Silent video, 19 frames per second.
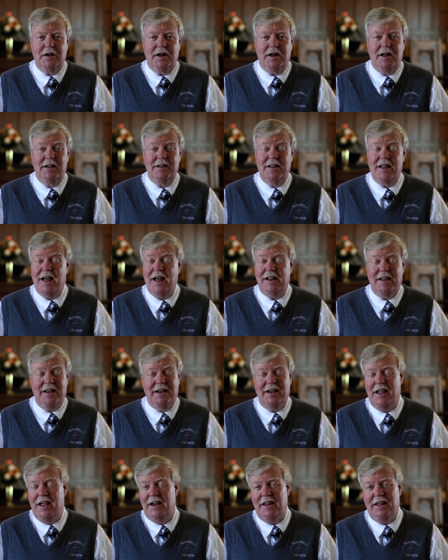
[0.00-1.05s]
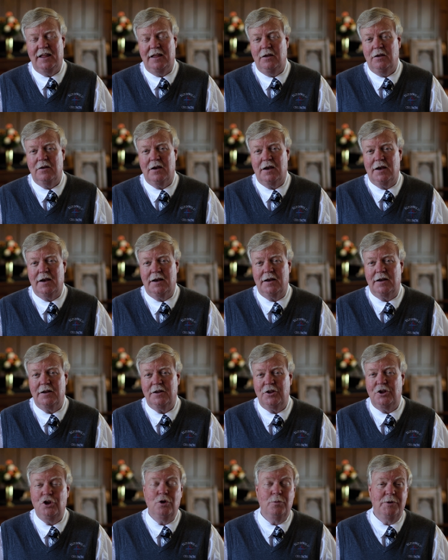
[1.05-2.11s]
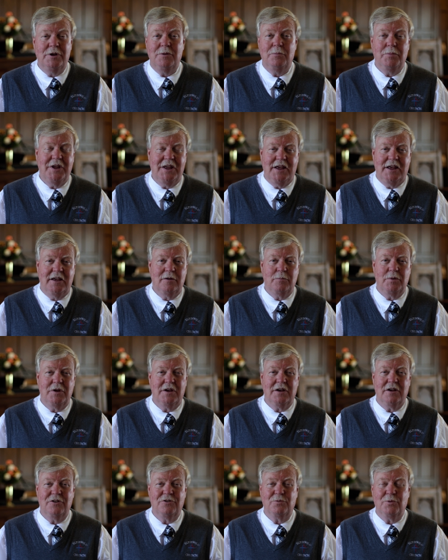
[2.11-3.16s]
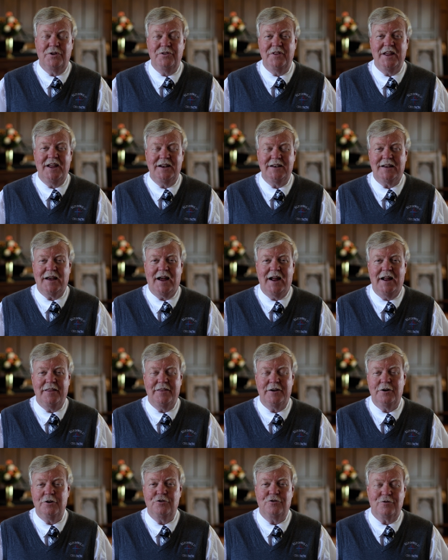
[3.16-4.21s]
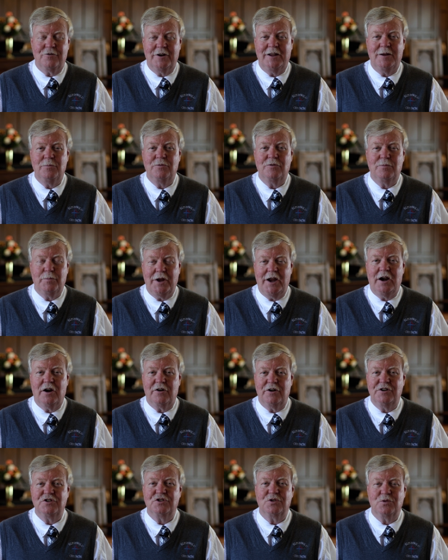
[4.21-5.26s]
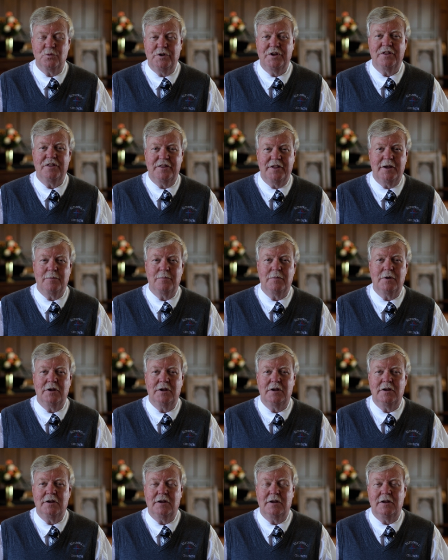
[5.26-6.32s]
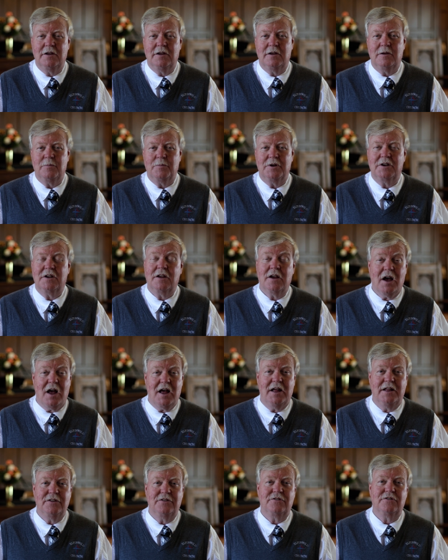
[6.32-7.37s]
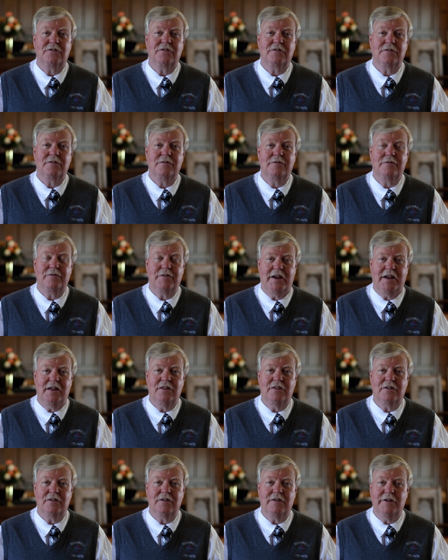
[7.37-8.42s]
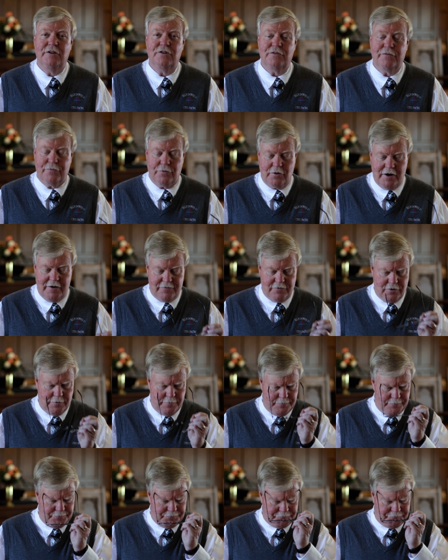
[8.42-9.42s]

uh, not in any uh, human being, because when they die, their dreams perish with them. But God's faith is forever.